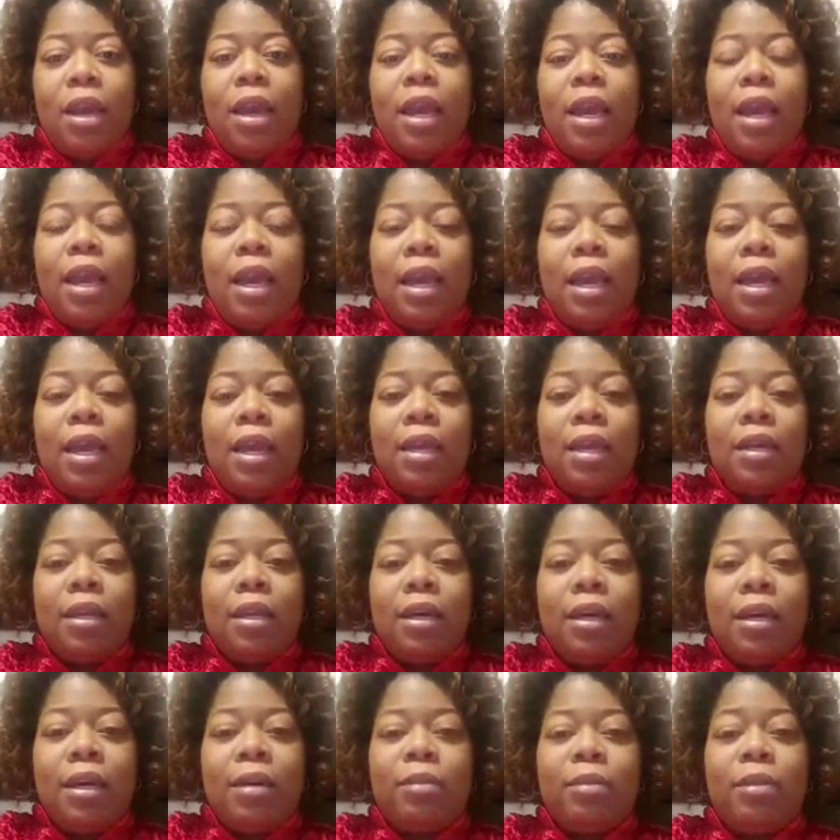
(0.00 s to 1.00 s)
and
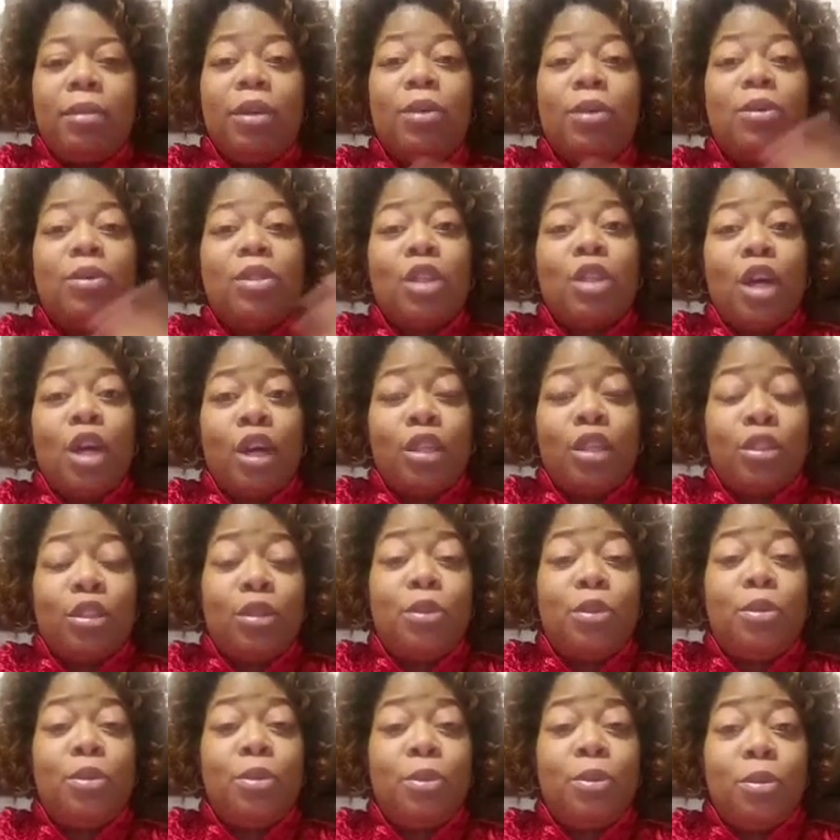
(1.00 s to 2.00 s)
those are
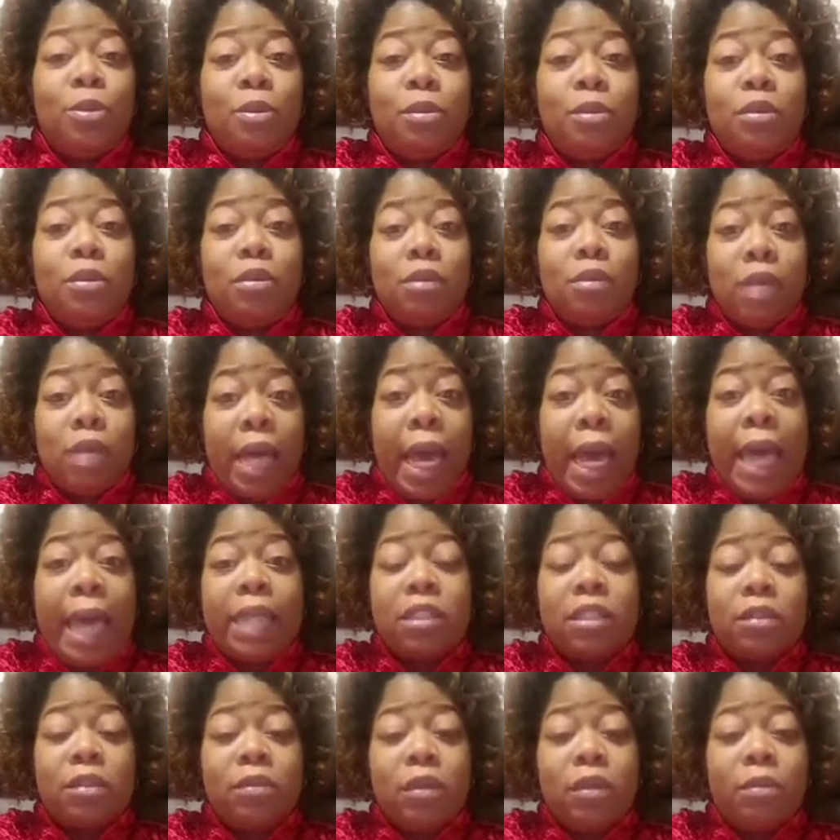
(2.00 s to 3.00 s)
2
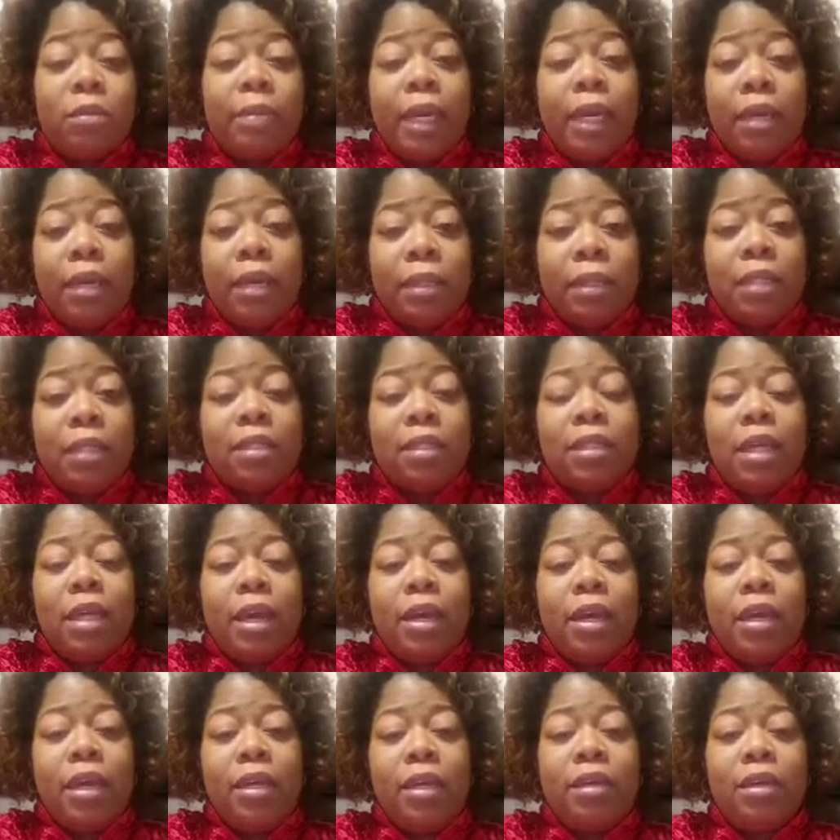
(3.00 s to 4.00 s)
actual babies
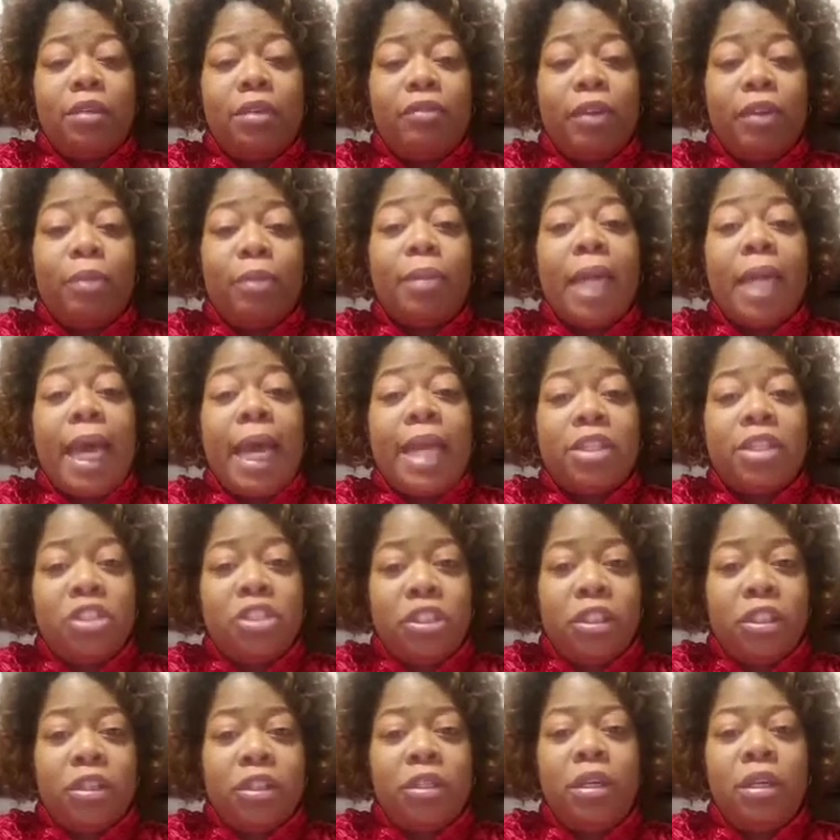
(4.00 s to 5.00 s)
that from last
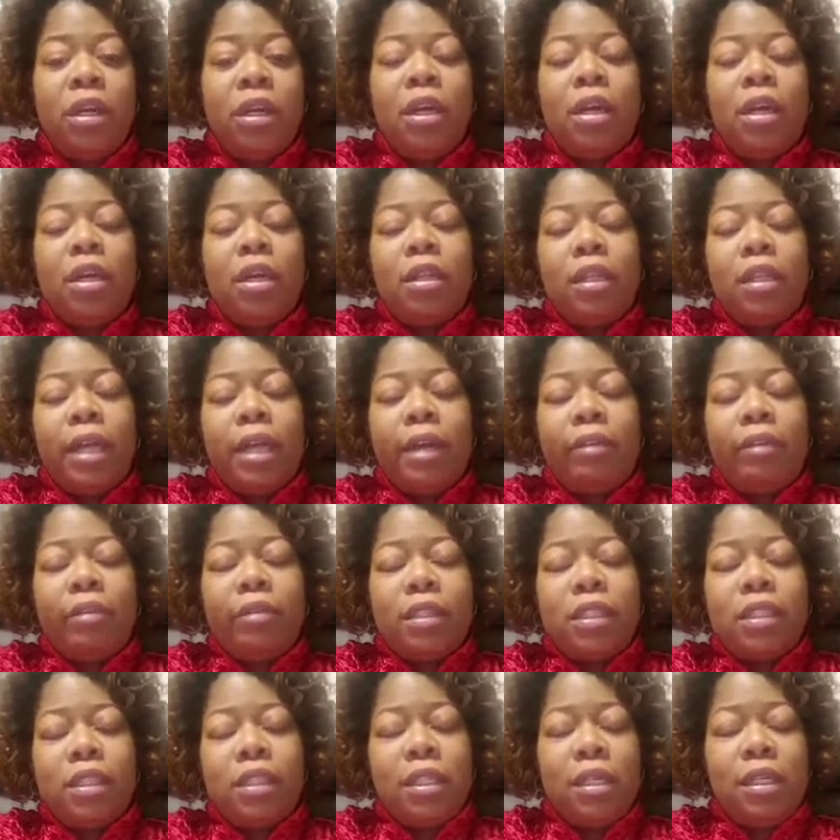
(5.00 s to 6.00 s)
year that
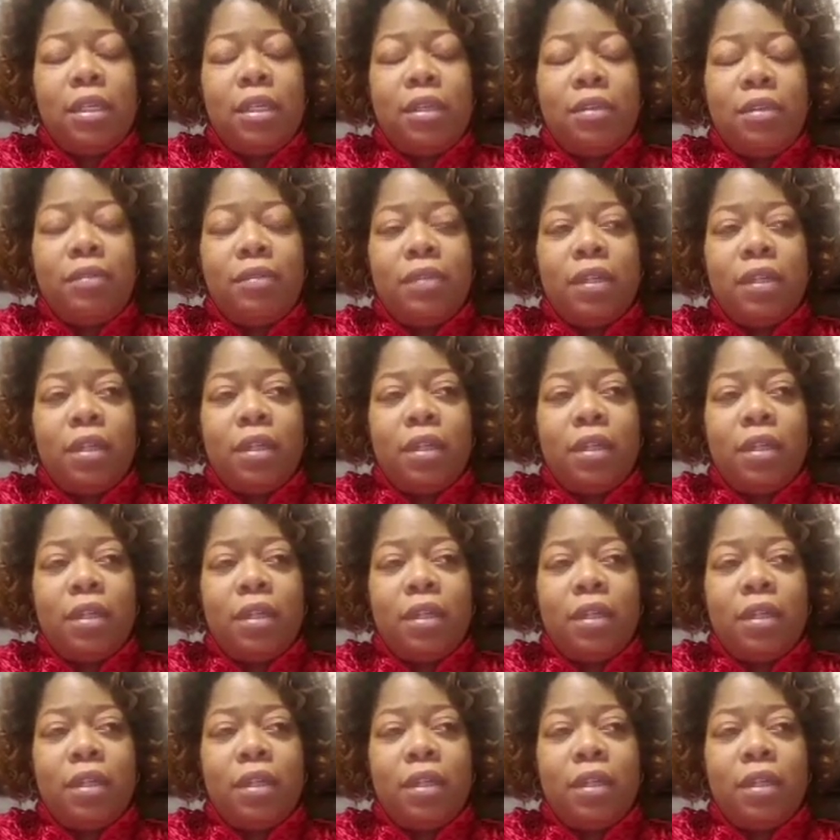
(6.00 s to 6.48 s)
received